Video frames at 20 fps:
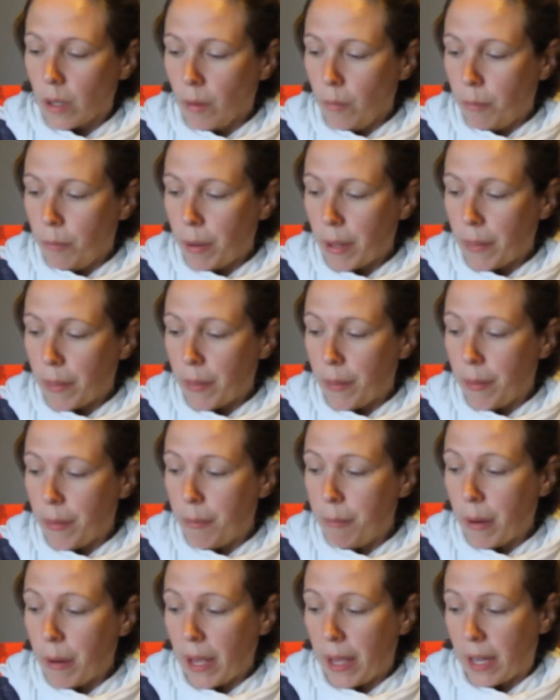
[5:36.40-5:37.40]
But
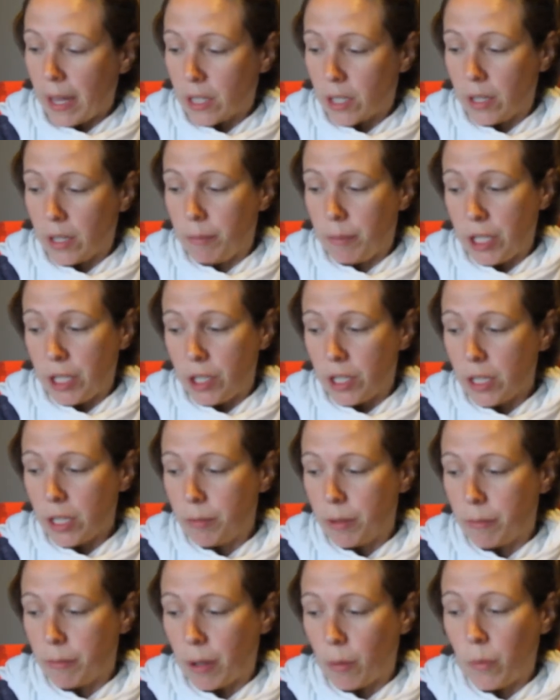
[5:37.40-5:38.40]
my
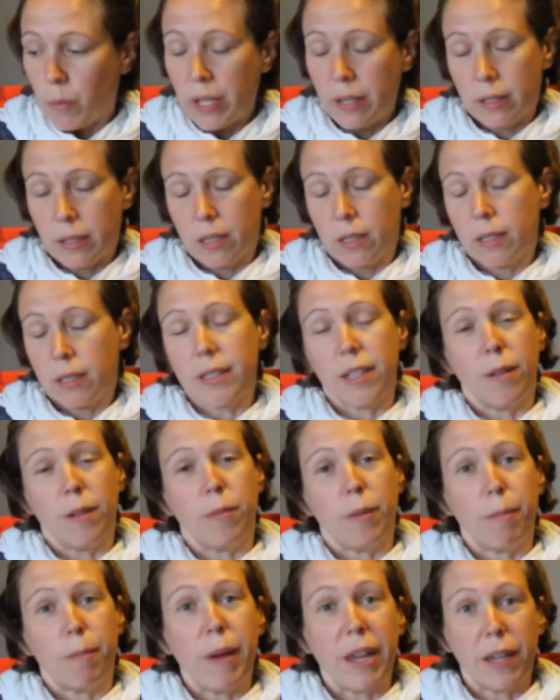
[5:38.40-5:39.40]
judgment, my weakness is that
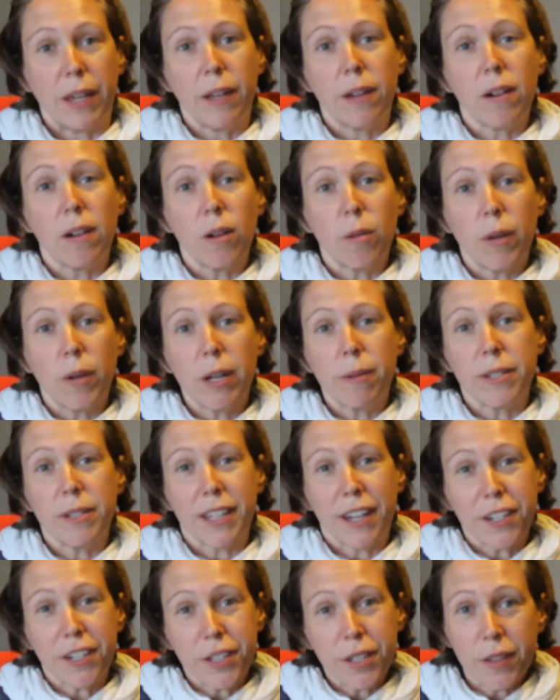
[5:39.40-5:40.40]
making it all white was
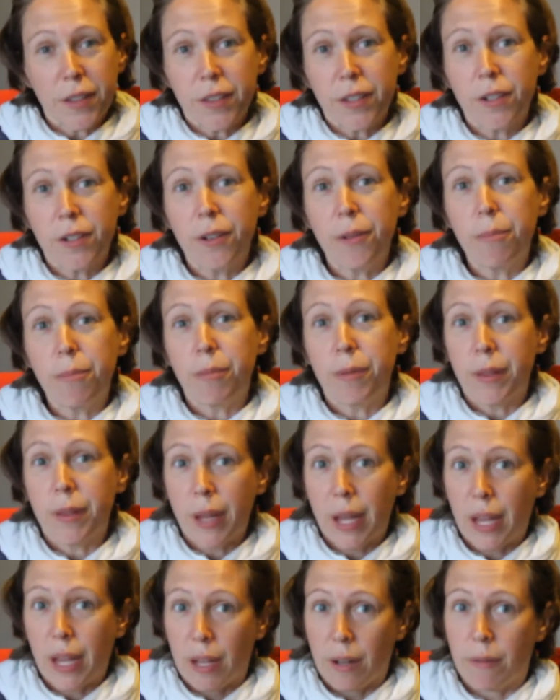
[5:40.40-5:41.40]
actually a little
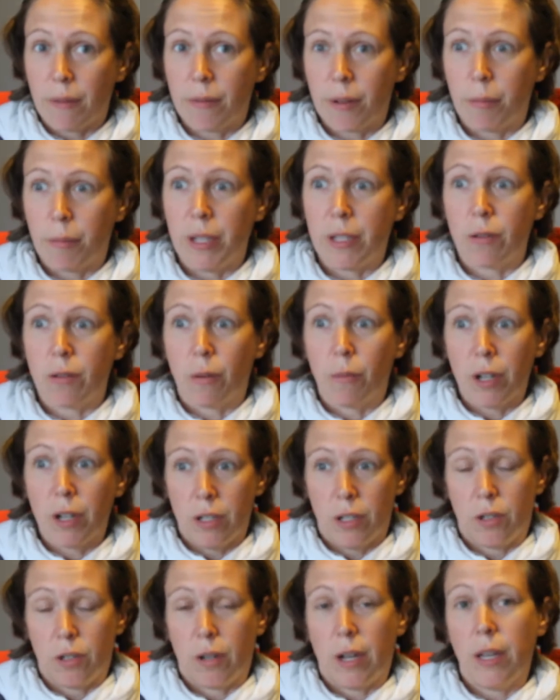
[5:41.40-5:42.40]
plain for me. So I wanted
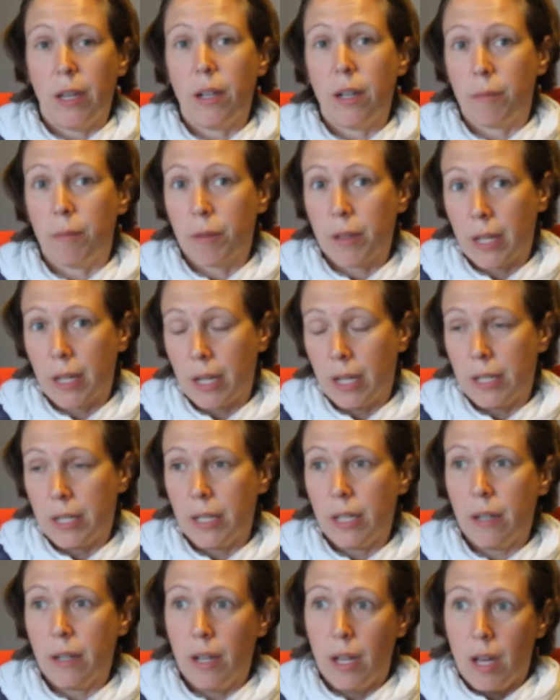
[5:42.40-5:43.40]
to try it. I'm glad I
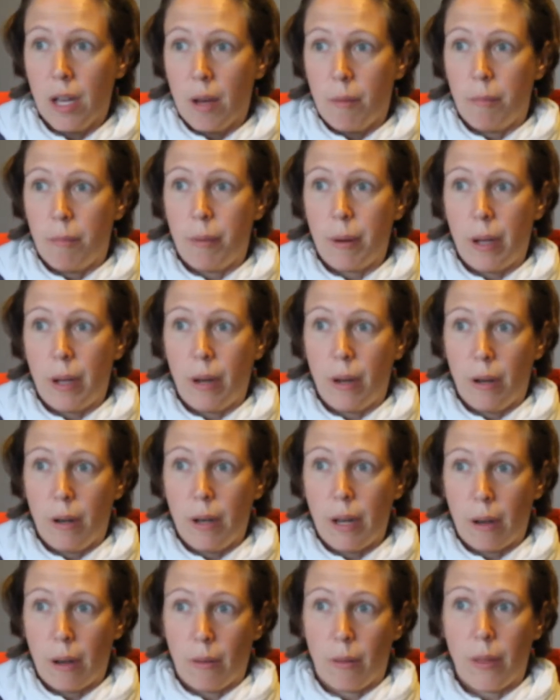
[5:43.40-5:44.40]
did. But
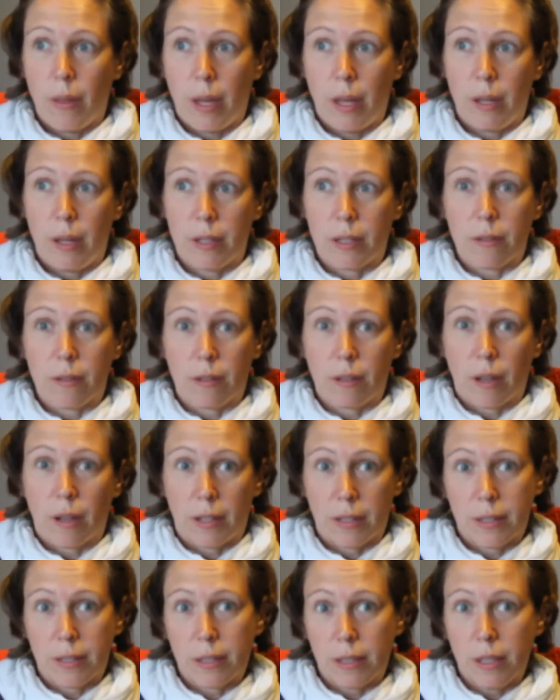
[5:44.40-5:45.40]
now that I
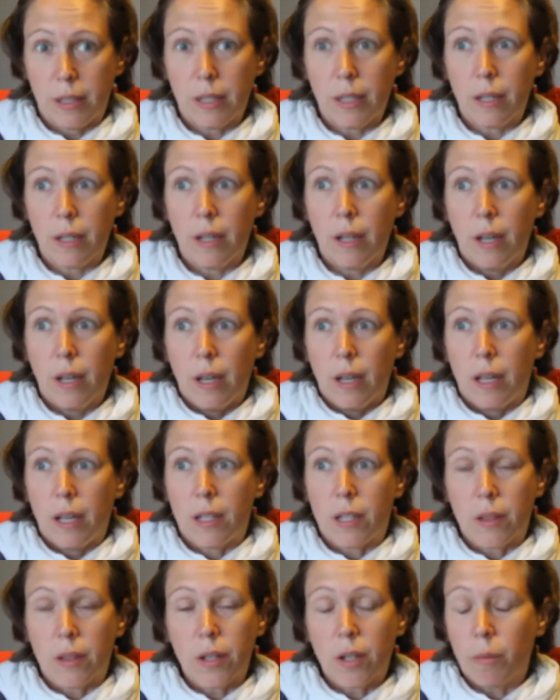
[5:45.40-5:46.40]
see it,
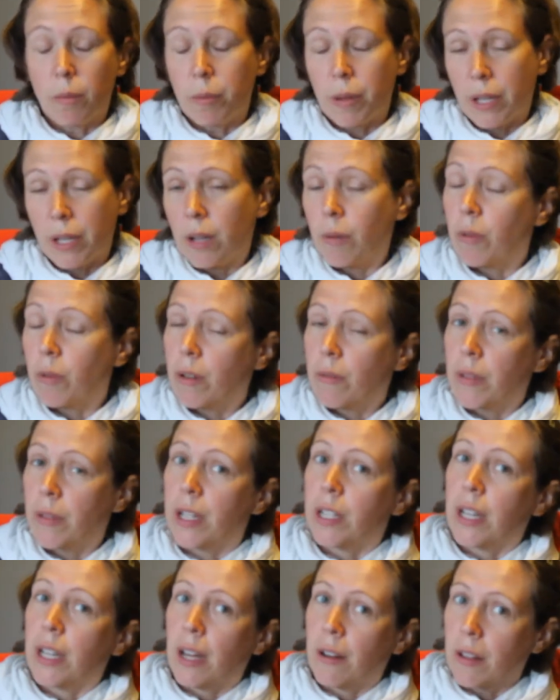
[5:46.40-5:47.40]
it's a little plain. I would have
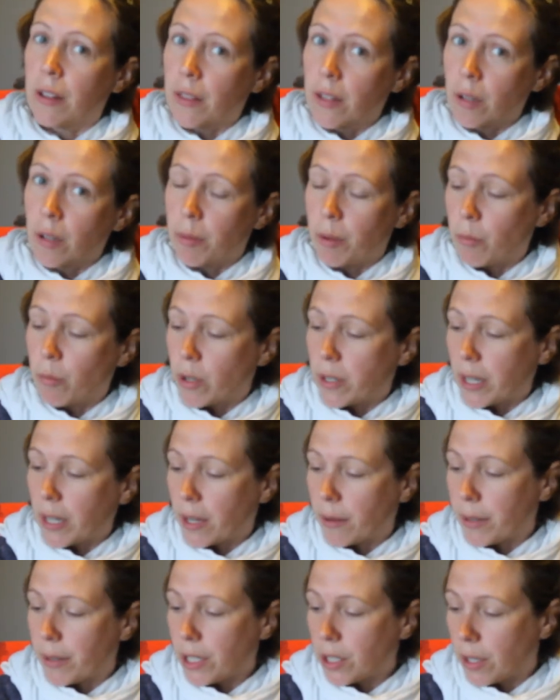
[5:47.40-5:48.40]
liked to have a little bit more
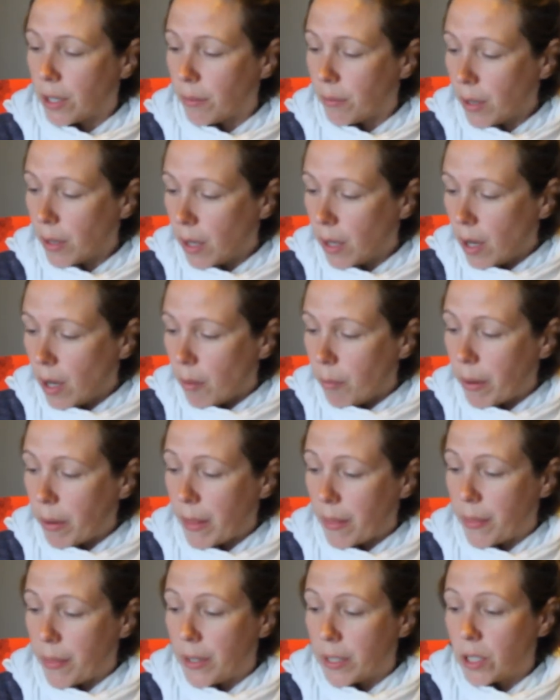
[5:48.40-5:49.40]
decoration.
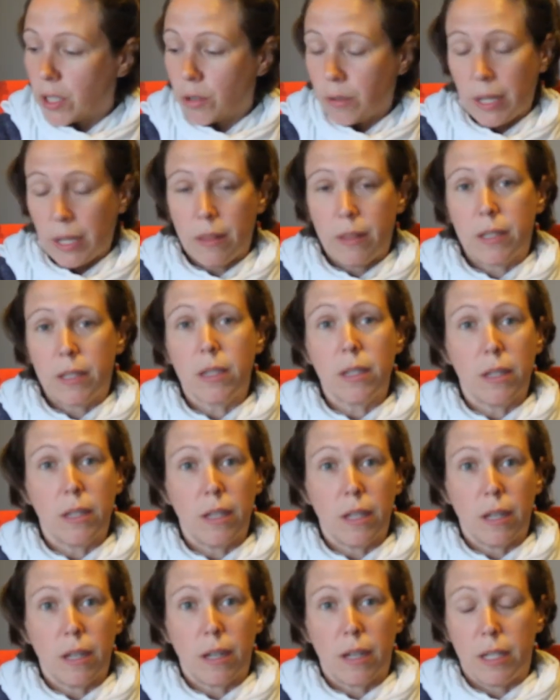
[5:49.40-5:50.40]
But the strength
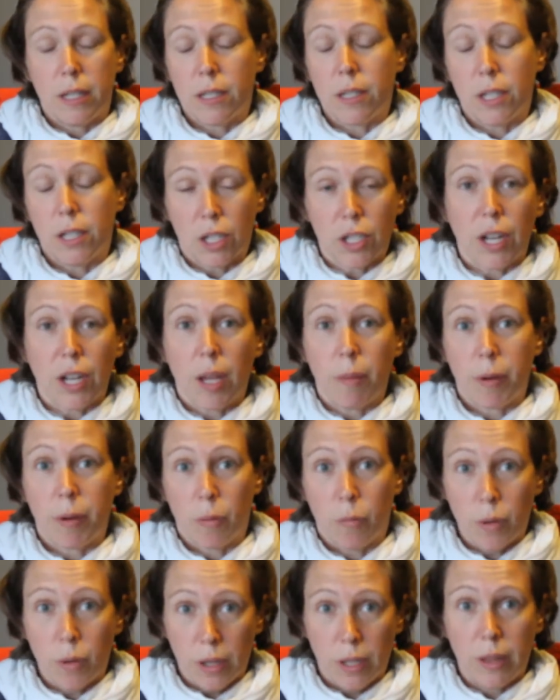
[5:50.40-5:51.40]
is the shape. I
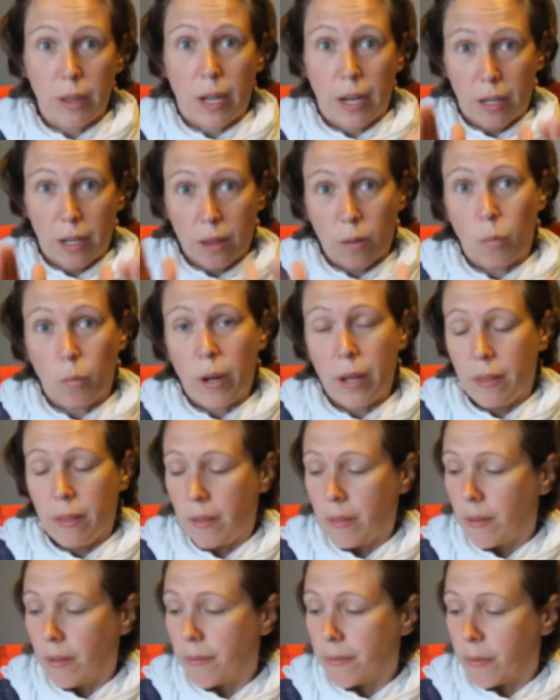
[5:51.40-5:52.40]
really like the way
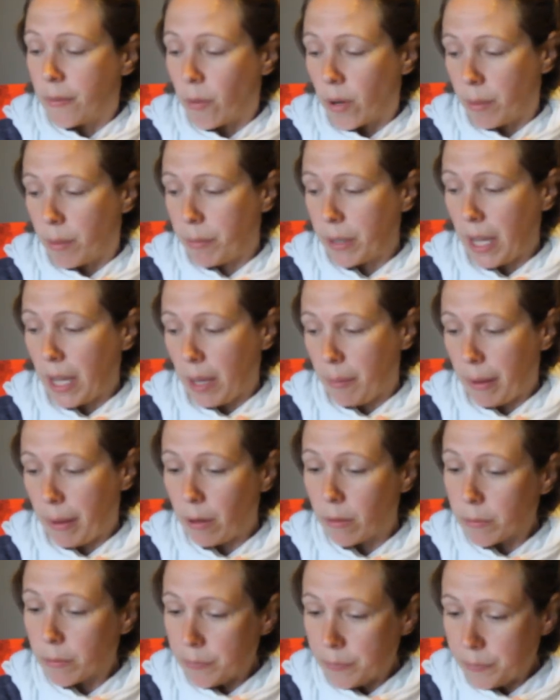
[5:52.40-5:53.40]
that the form came
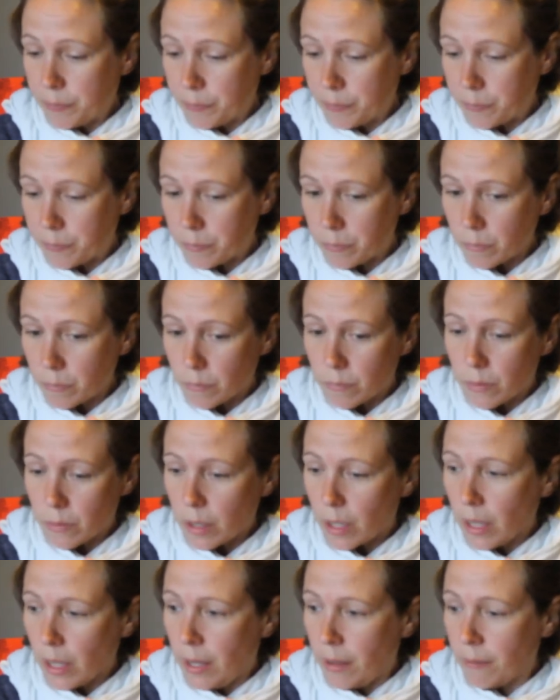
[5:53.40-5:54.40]
out.
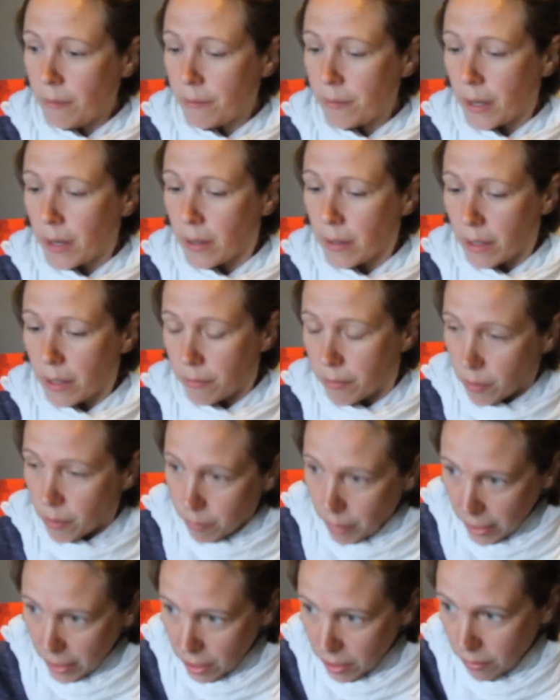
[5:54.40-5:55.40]
And finally, for
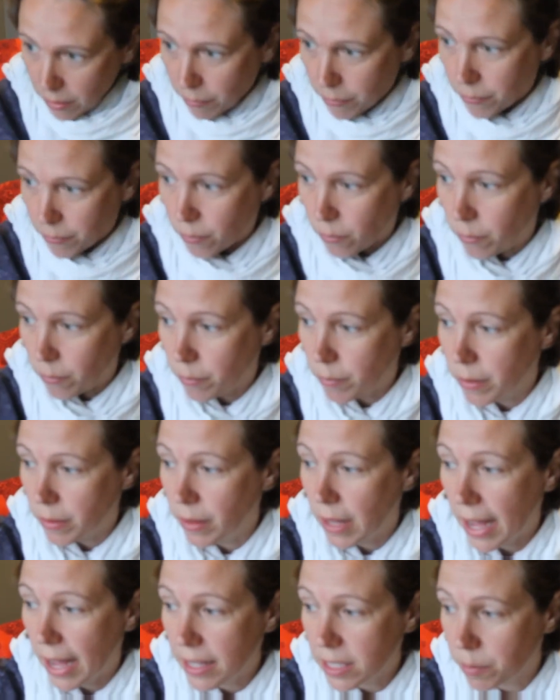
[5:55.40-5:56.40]
my
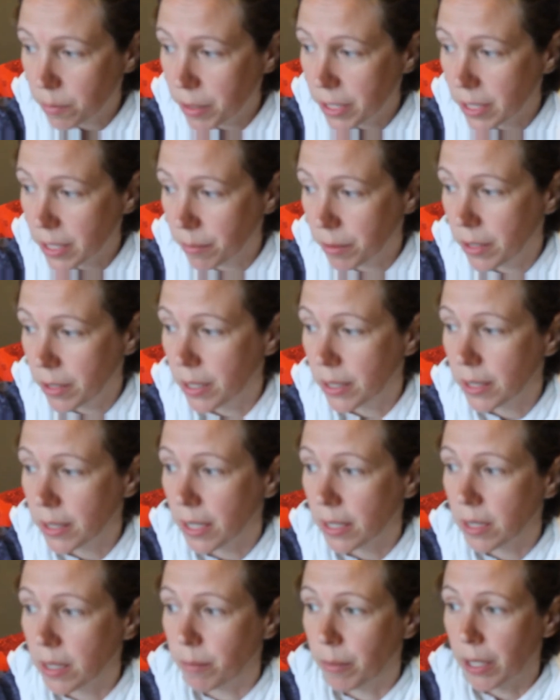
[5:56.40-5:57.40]
last piece I'm going to
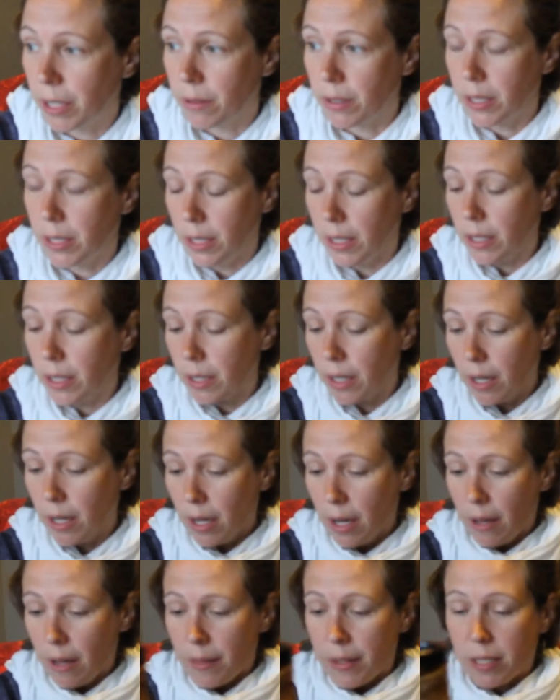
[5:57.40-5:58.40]
discuss in my critique,
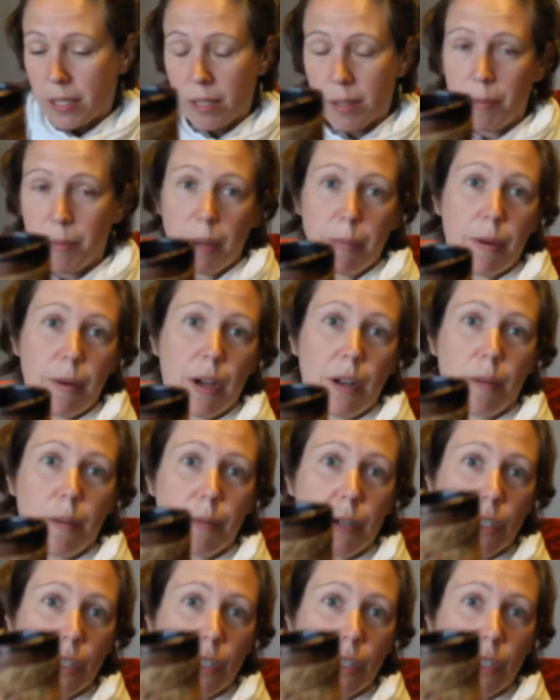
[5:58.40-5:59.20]
this is my pot number